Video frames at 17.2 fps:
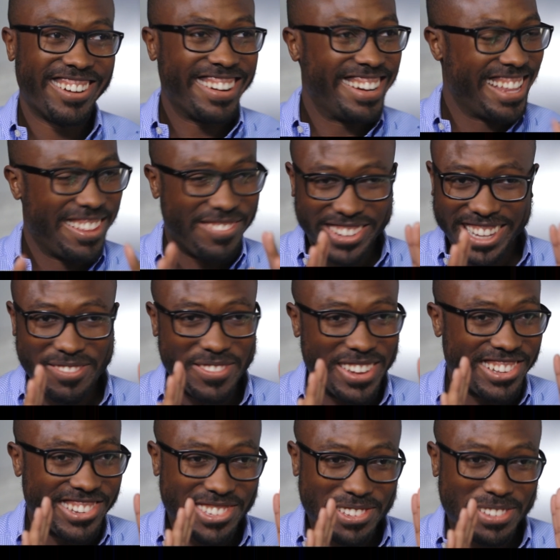let
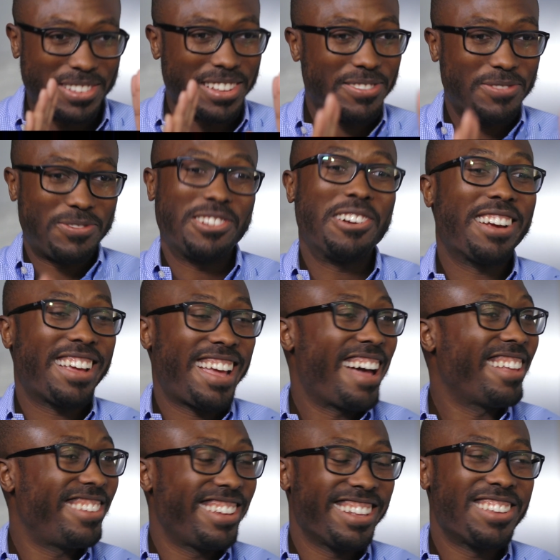me just start
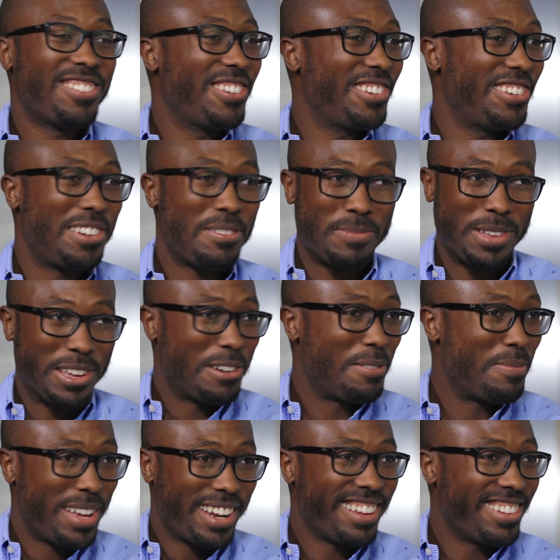casting this vision and being
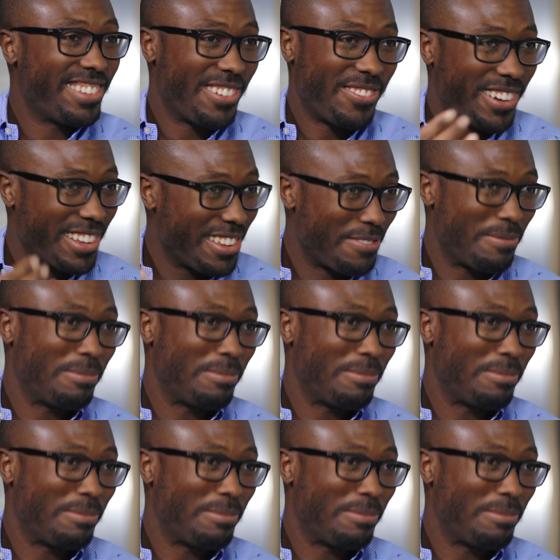obedient to what